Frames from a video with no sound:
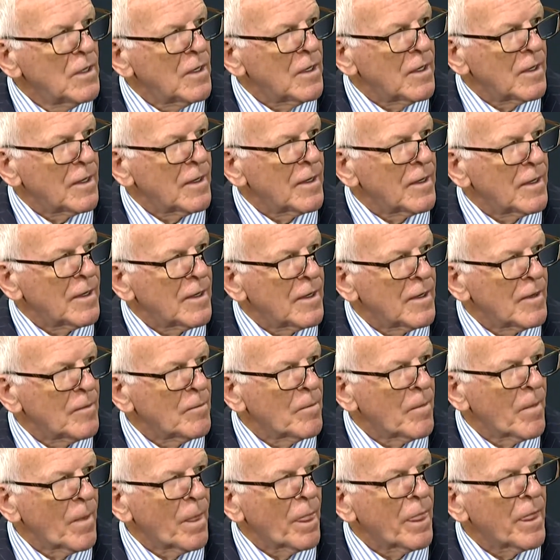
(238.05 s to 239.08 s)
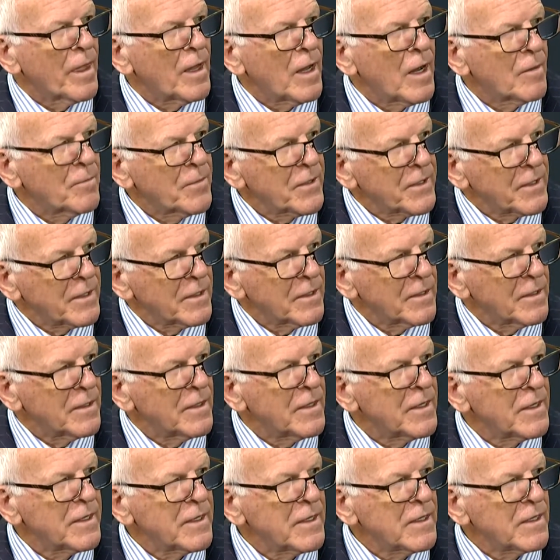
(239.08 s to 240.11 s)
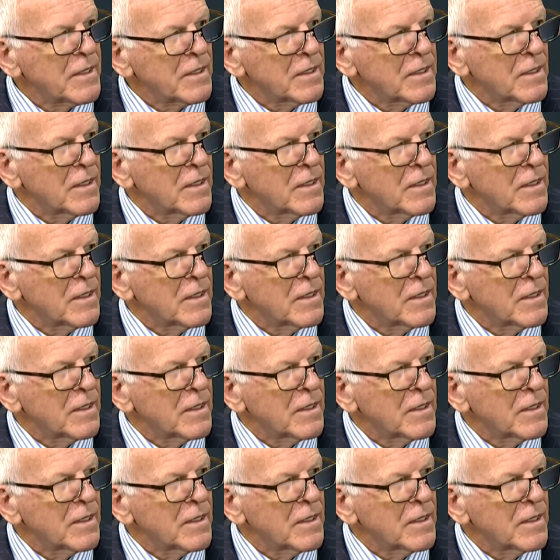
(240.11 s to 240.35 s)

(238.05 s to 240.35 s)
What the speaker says: up in the